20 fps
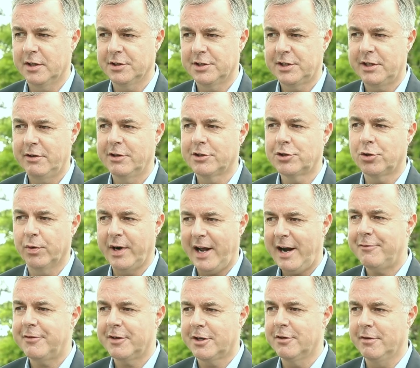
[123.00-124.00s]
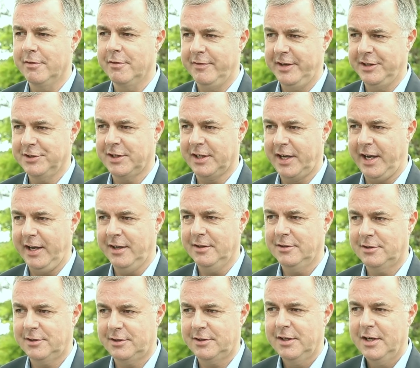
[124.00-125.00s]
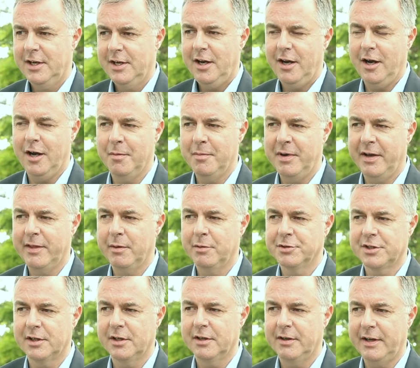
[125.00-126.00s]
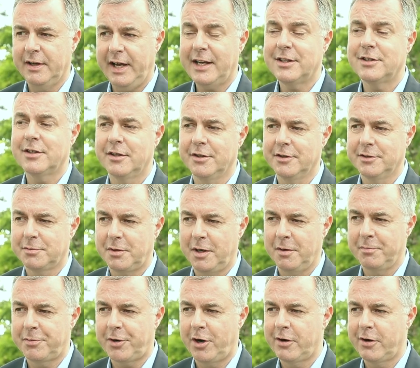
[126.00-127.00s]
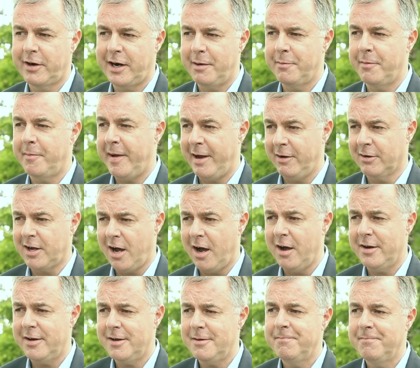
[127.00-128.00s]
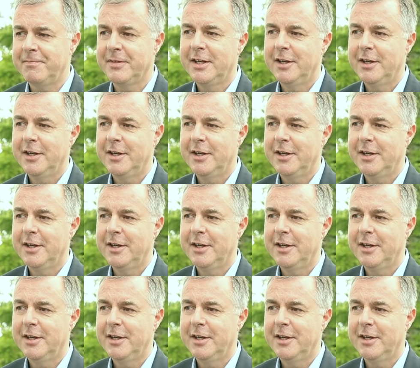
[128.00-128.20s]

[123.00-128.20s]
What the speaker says: a series called Africa Investigates, and there was an excellent programme about Ghana,